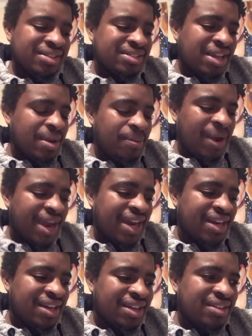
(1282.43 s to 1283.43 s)
Jay
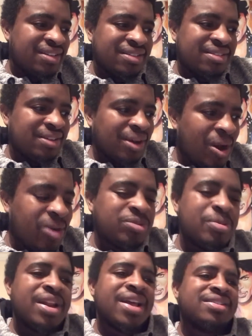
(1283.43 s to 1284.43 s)
White,
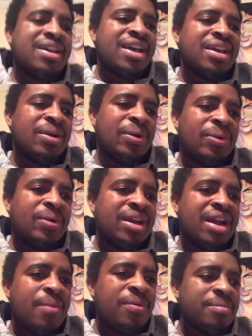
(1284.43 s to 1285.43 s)
ultimate anti-hero.
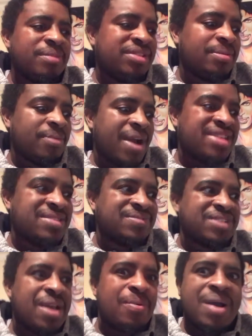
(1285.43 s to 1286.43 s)
And I wouldn't be surprised if
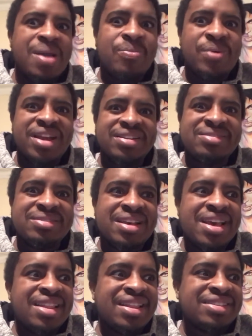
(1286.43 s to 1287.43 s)
Jay White wins
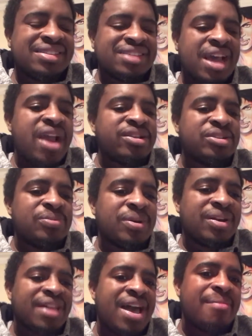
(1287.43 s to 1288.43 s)
this entire
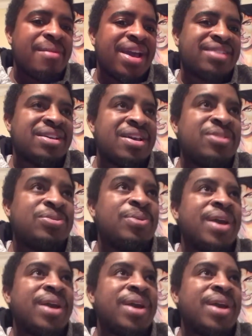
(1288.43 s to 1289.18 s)
G1 Climax to